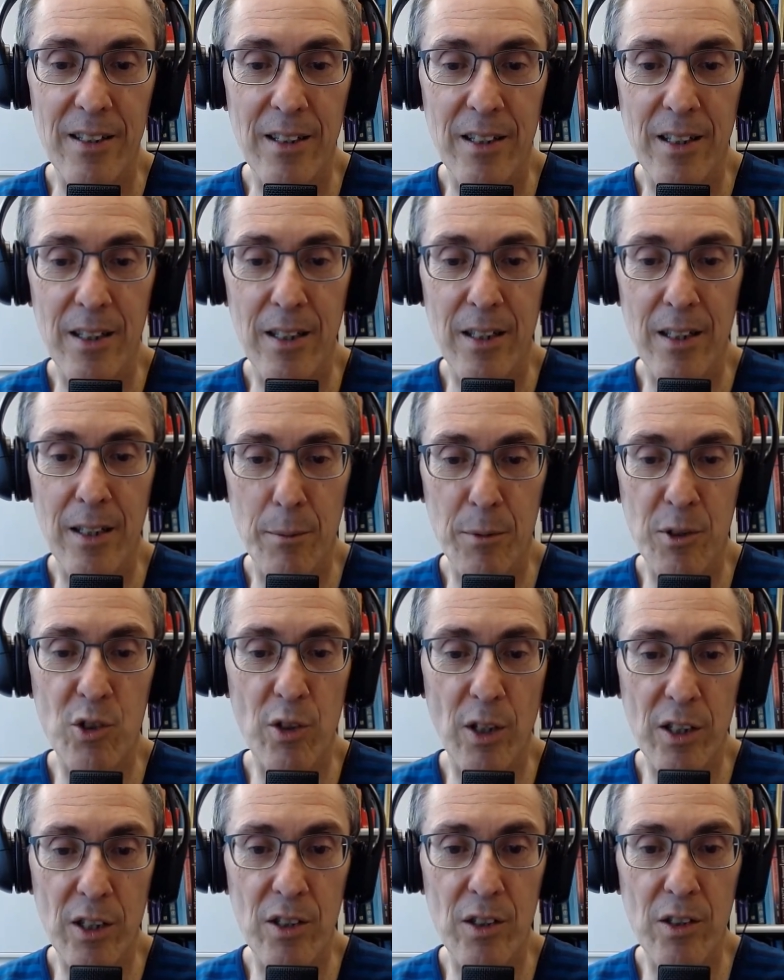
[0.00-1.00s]
an
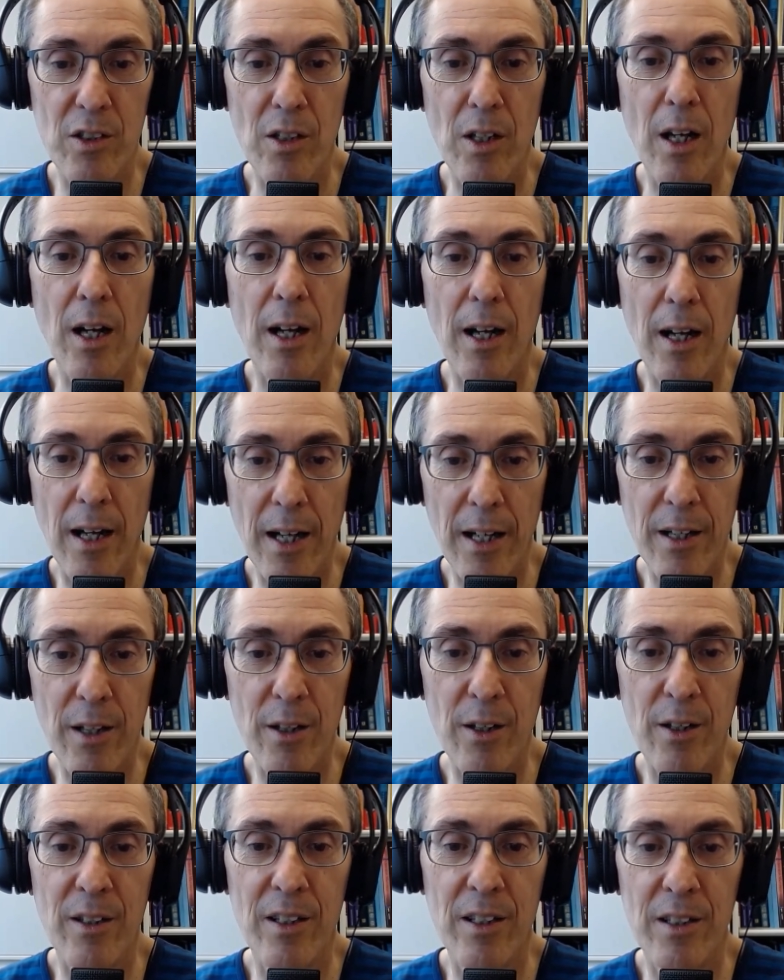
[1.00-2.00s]
obstruction
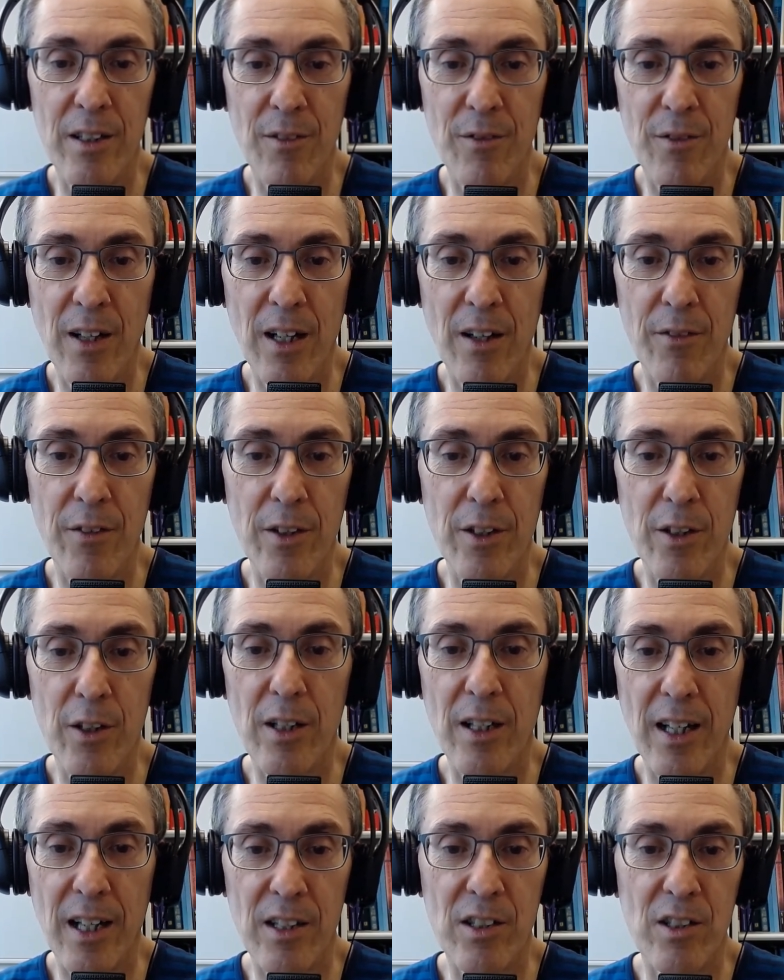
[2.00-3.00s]
higher in the valve than you
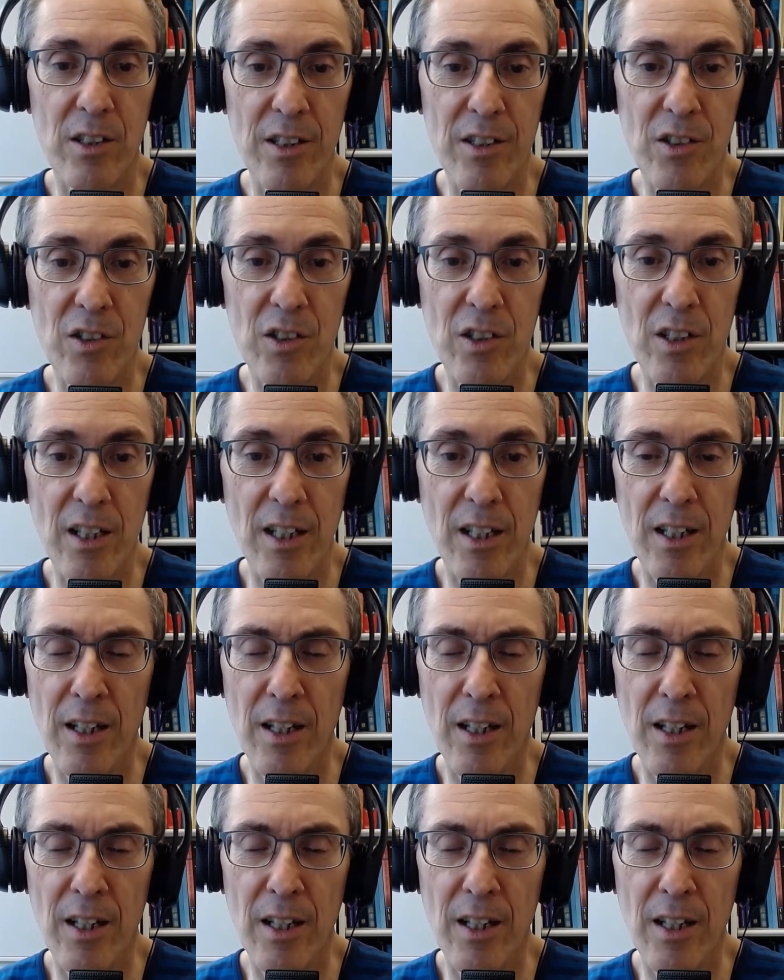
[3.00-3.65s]
can actually see.